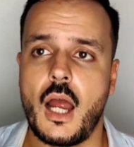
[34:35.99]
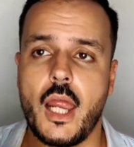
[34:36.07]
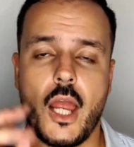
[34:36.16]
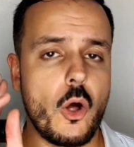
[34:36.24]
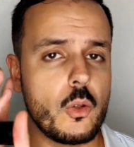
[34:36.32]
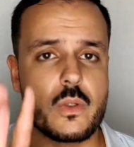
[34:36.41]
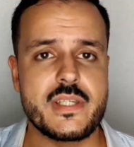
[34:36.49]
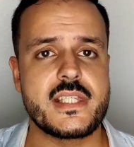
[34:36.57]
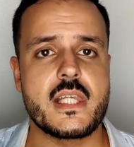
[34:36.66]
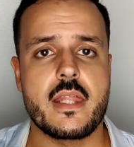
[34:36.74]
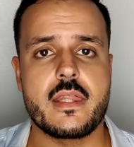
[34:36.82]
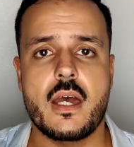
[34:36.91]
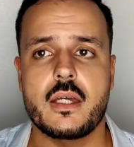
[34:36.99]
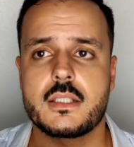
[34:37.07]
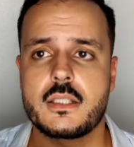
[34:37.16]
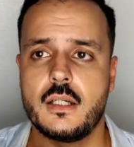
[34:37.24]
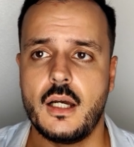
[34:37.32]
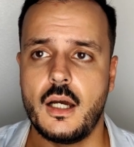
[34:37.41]
I always said
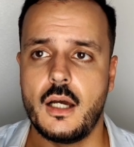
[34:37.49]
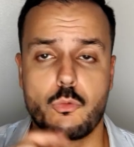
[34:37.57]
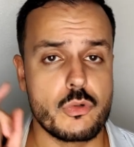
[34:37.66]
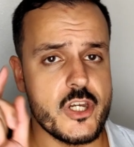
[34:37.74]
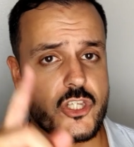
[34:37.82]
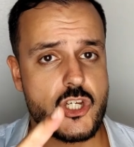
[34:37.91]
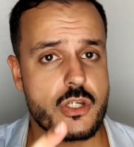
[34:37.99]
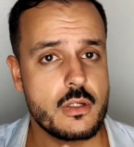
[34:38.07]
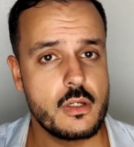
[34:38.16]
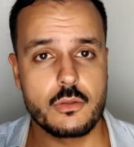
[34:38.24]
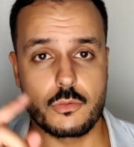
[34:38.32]
that. Uh, Rich,